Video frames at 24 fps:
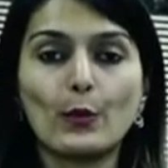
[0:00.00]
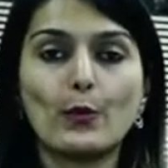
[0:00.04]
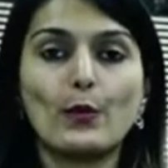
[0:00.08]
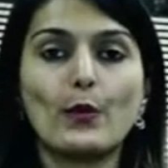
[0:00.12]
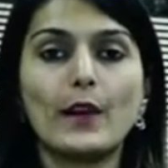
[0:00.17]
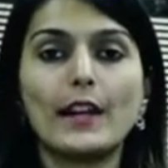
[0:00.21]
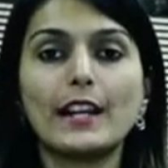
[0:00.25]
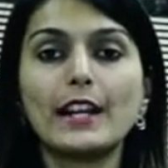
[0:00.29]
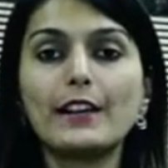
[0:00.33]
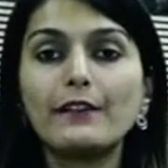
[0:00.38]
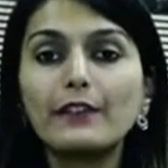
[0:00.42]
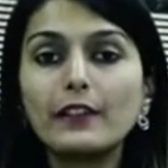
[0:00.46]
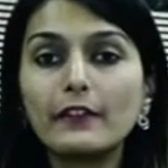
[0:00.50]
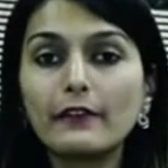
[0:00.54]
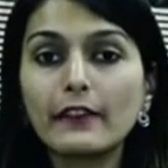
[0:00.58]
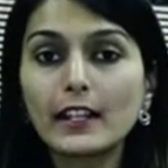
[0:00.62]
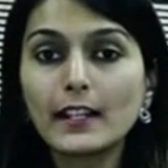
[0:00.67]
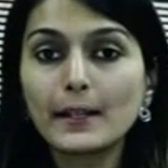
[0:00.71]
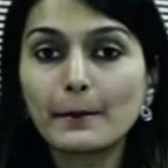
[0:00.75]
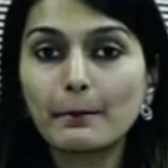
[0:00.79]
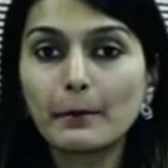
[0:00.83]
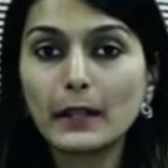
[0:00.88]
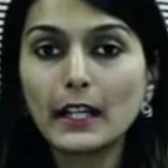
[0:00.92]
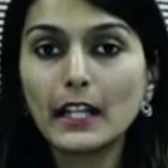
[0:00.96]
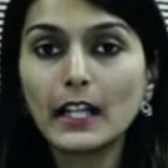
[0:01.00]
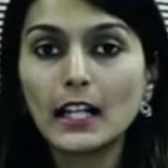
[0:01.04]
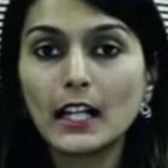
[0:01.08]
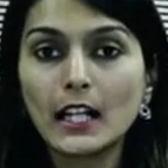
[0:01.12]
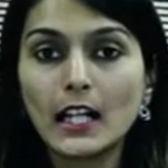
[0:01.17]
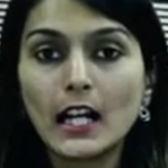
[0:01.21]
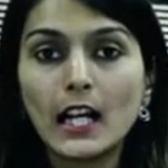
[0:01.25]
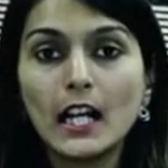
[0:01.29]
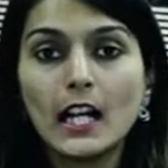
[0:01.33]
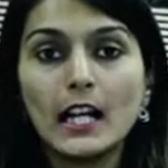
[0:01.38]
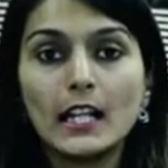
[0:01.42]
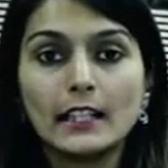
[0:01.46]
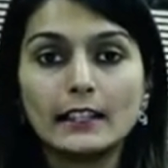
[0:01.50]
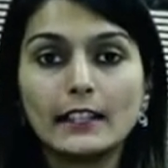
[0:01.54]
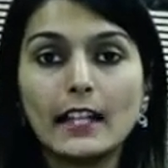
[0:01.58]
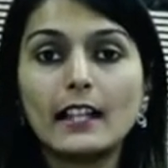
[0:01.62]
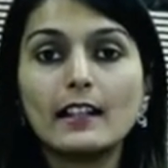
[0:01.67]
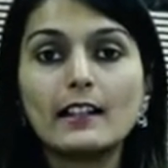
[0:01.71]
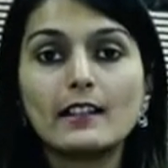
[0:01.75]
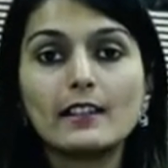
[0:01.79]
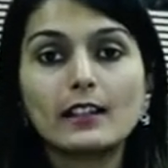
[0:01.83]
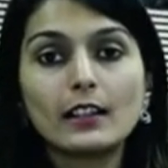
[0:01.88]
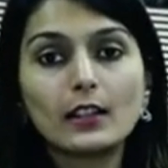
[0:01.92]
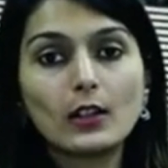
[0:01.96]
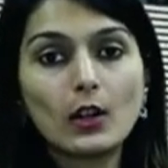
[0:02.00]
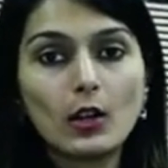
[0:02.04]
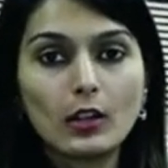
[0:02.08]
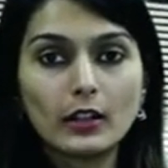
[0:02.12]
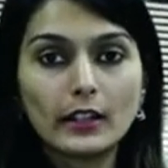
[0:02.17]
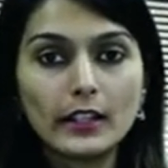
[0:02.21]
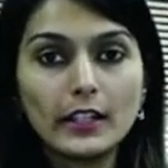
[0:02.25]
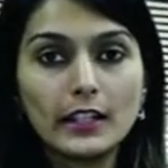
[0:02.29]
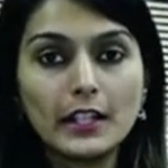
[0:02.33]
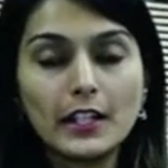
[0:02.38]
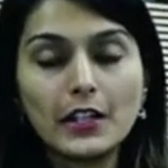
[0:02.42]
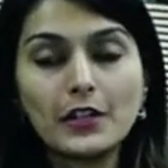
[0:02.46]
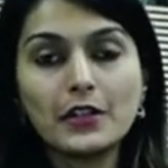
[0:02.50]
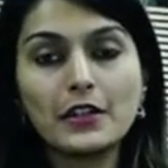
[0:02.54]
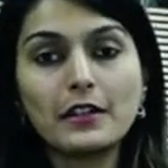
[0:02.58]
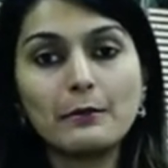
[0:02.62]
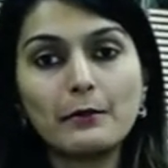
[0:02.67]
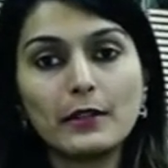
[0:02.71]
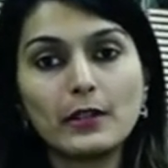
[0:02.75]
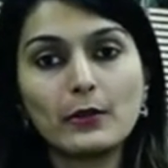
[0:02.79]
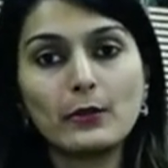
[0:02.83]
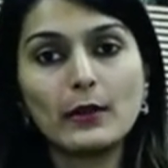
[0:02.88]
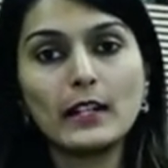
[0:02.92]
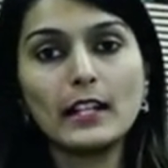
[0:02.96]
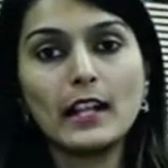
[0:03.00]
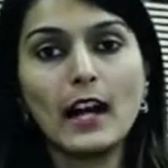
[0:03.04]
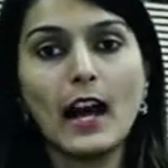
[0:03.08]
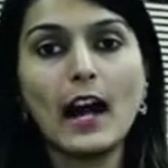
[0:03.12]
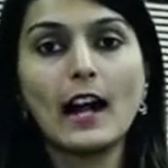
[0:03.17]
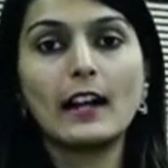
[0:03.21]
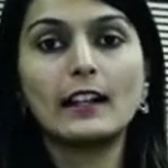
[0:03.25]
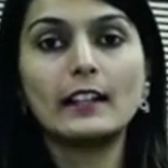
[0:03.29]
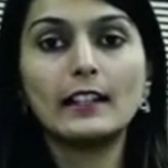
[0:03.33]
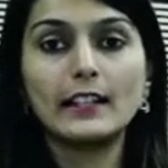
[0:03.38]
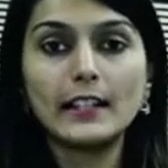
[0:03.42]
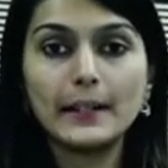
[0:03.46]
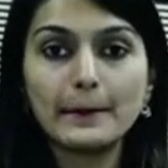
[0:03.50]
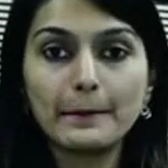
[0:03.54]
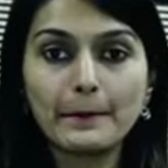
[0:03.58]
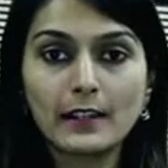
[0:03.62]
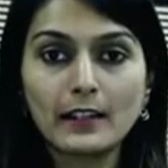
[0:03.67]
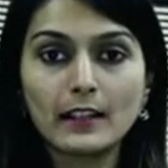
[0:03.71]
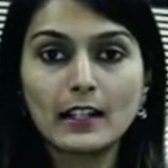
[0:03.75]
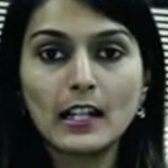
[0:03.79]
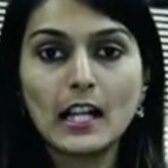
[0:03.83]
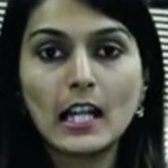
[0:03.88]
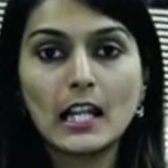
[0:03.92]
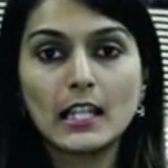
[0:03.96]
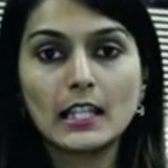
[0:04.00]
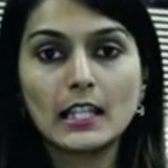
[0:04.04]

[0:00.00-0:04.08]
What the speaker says: Whenever we speak, there is a coordination between our lips,